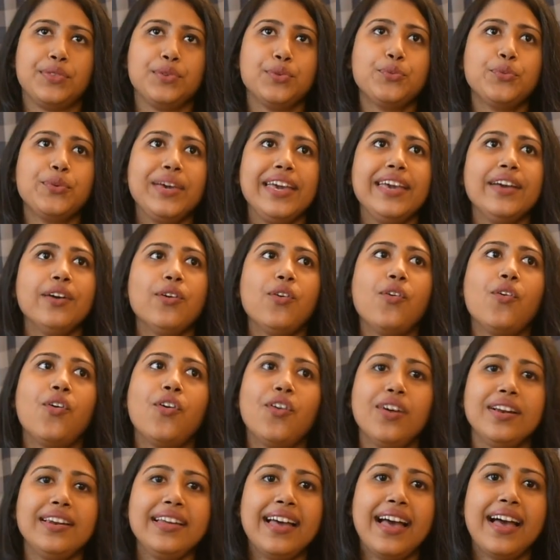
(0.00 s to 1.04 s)
we
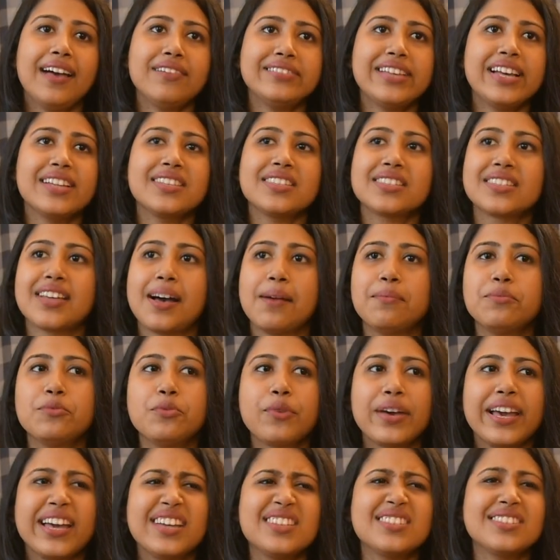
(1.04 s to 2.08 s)
all have that
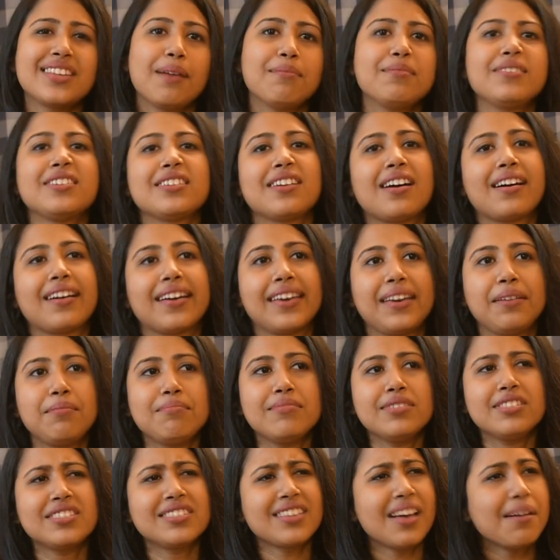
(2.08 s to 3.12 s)
somewhere,
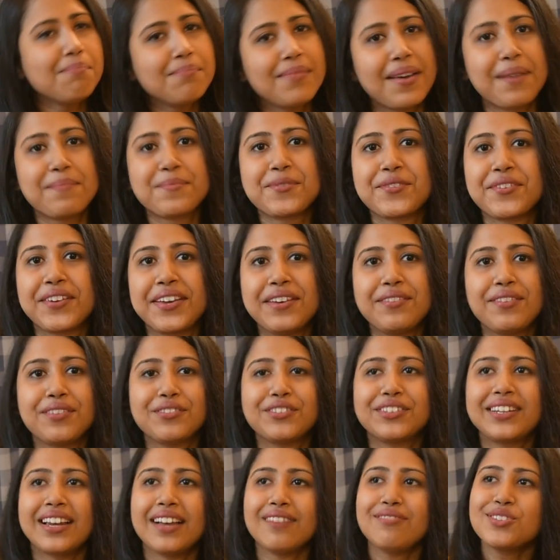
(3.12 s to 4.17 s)
sometime, some memory we
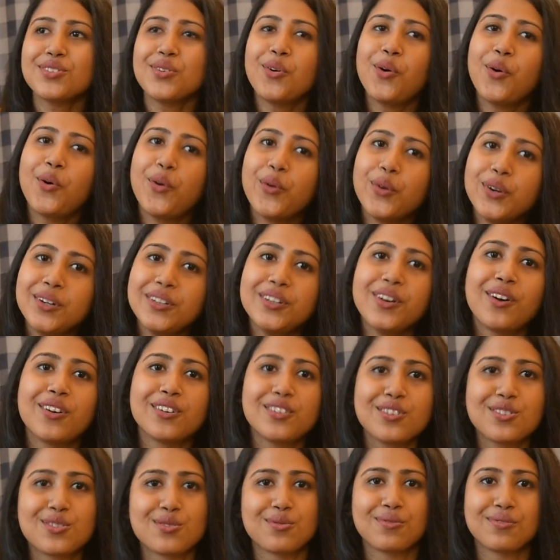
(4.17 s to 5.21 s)
would love to hold
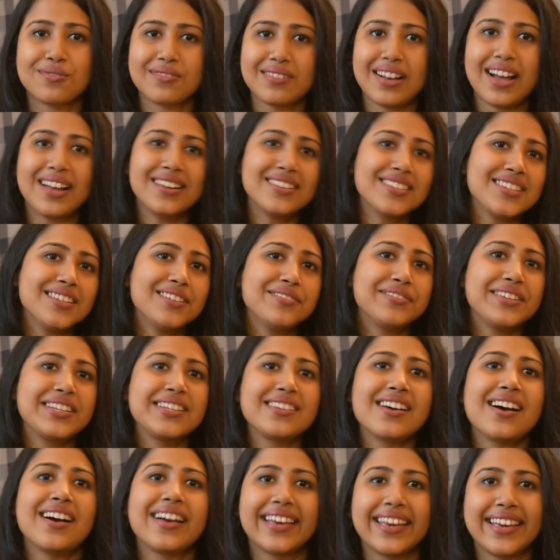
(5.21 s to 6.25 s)
on to until we
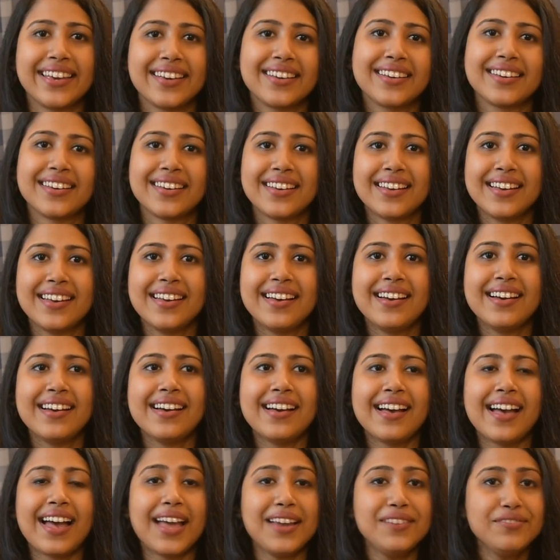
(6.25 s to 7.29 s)
die.
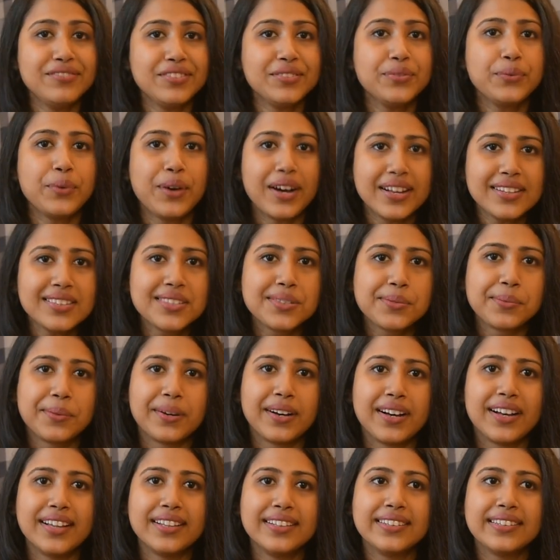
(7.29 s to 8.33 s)
And for
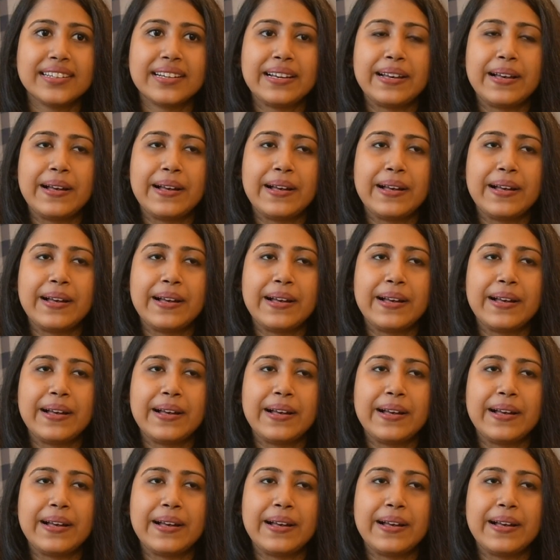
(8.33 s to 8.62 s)
Wordsworth,